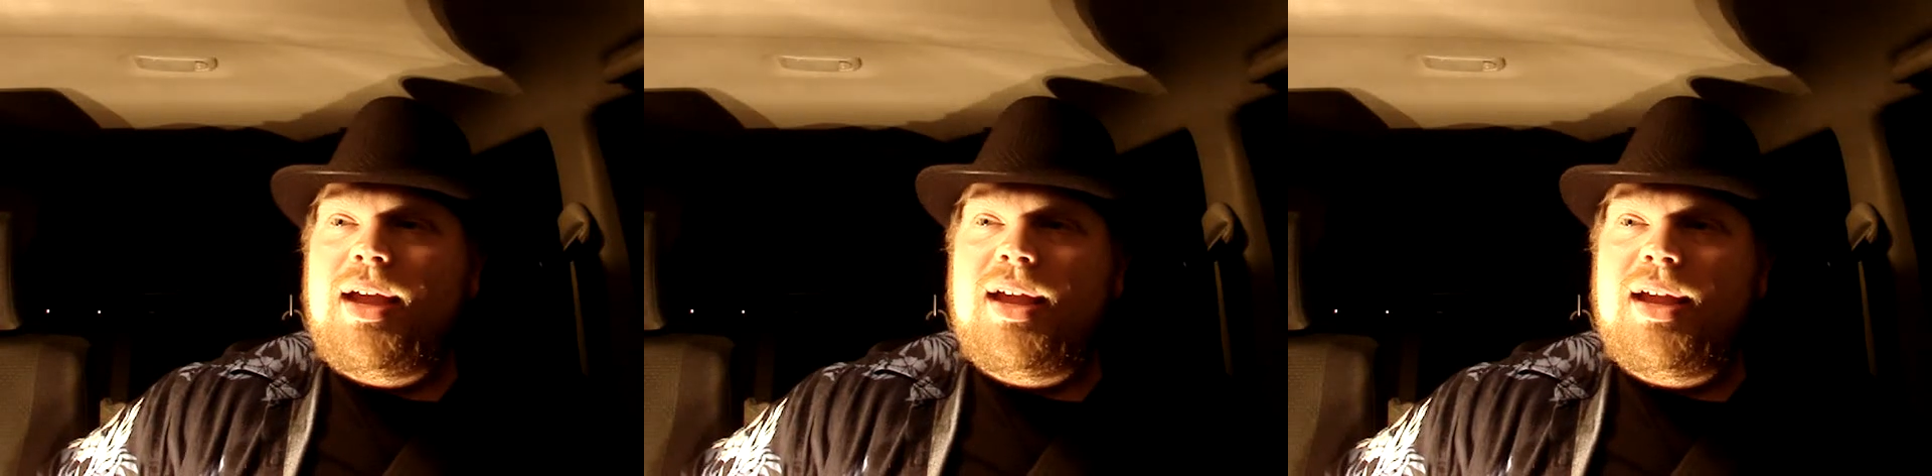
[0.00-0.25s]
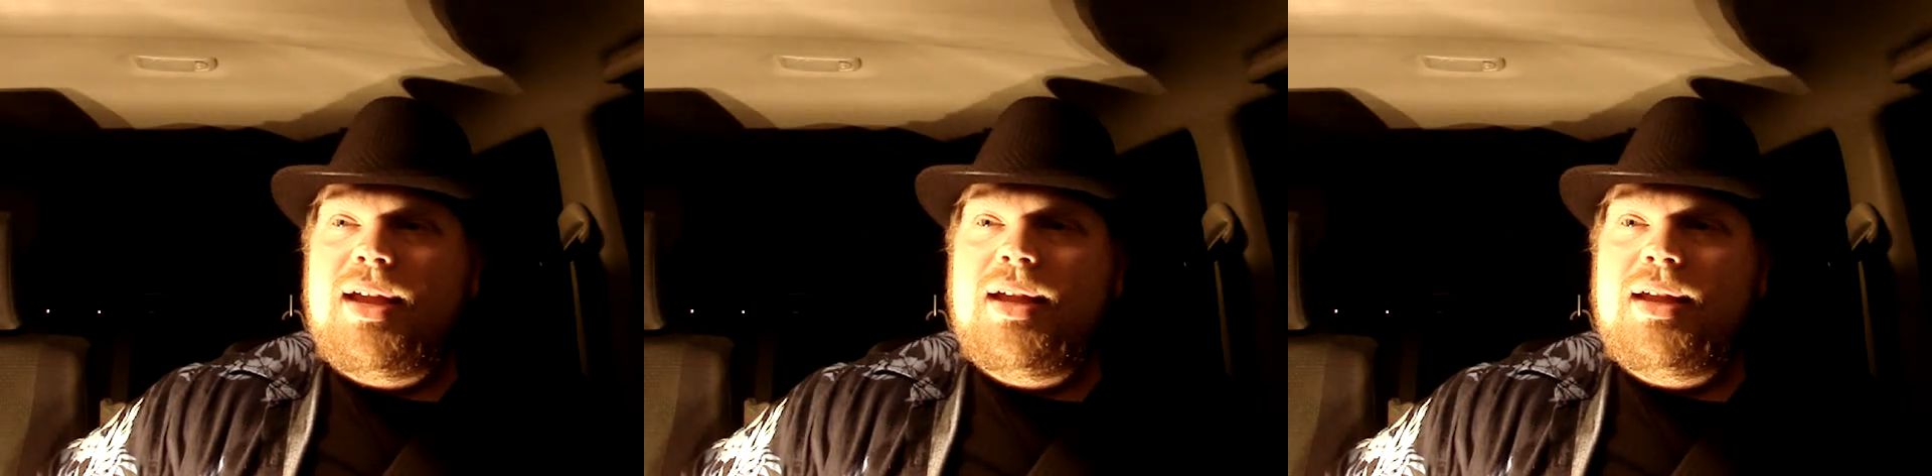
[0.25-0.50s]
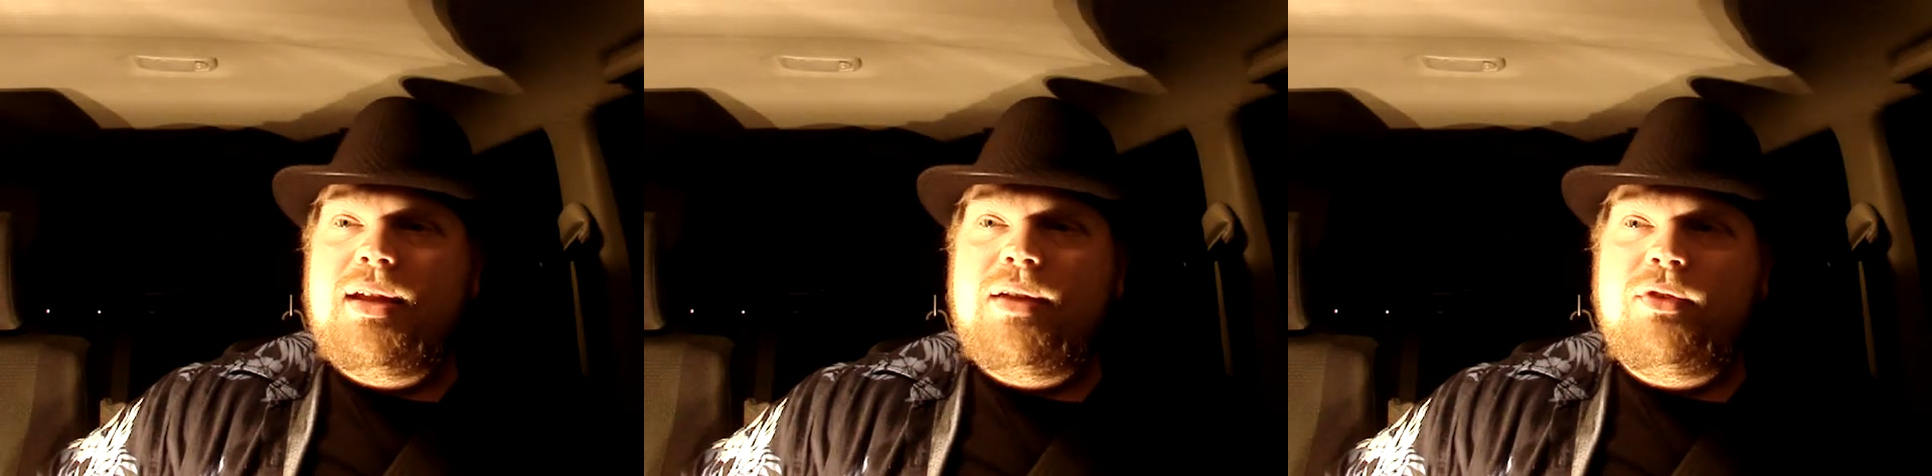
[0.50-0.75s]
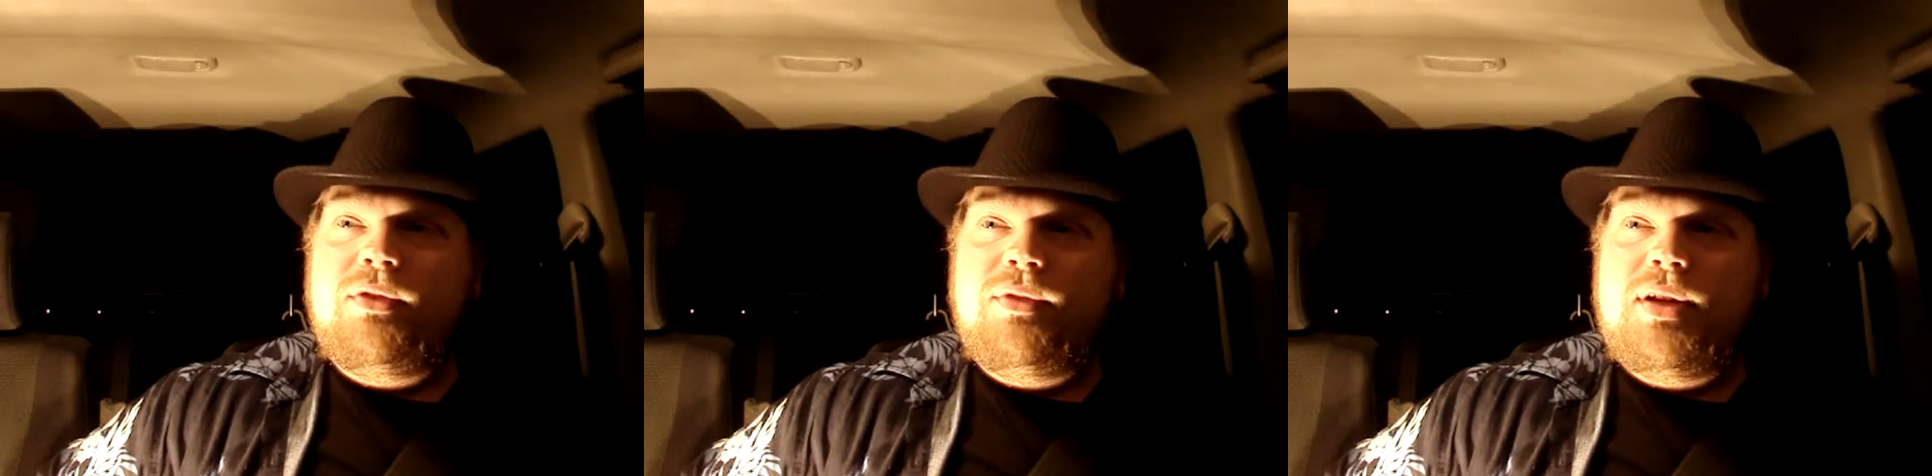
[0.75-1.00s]
and uh,
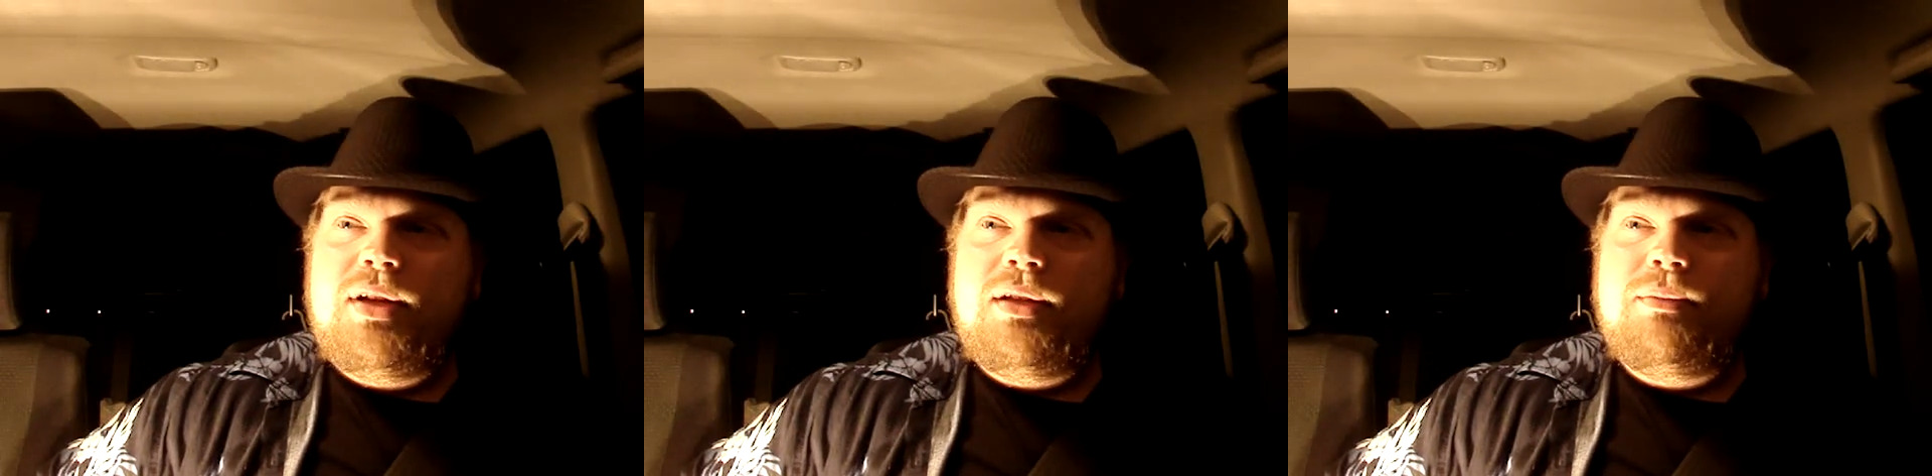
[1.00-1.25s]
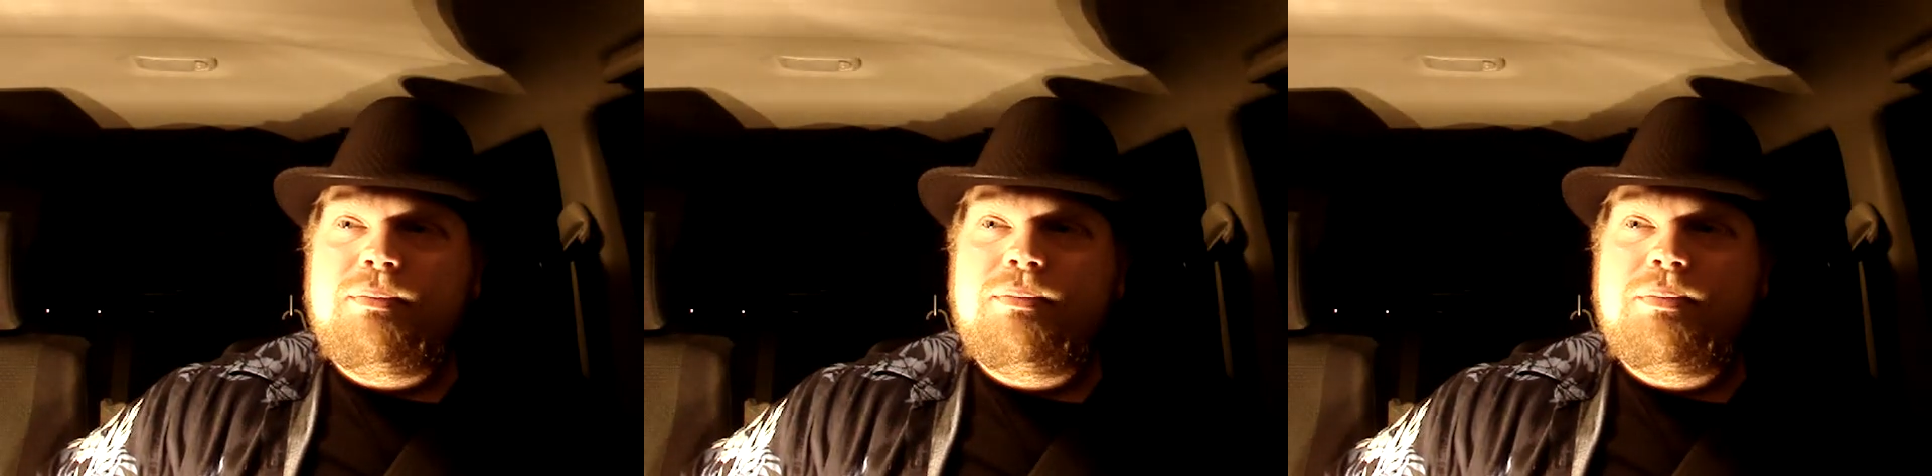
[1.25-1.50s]
feel free to